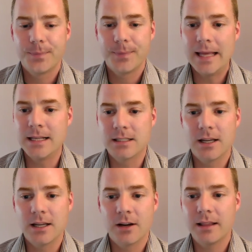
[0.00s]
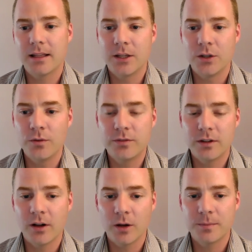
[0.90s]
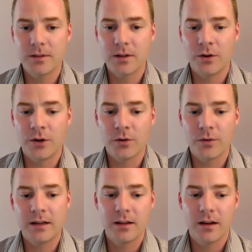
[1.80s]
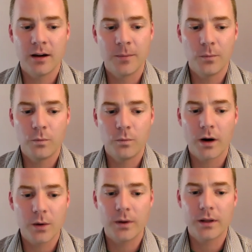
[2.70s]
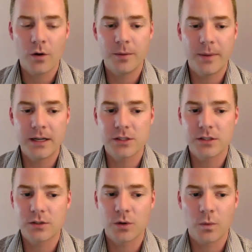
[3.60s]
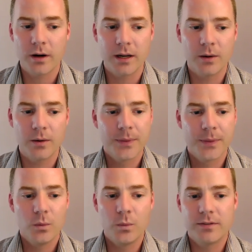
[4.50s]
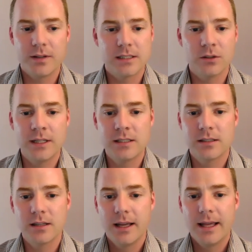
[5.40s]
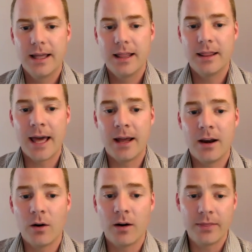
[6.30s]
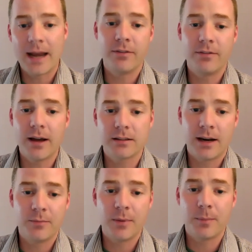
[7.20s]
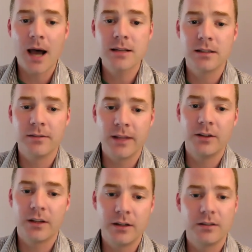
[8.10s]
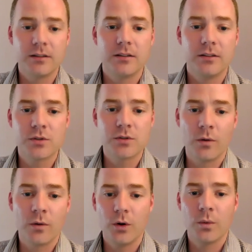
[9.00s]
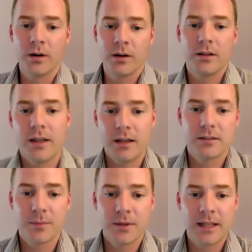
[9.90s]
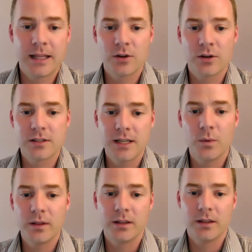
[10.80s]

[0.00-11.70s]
Is there anything that you've developed on your end, working with COVID patients or working with facilities that have been positive that you can use going forward? Something that's going to stick with you?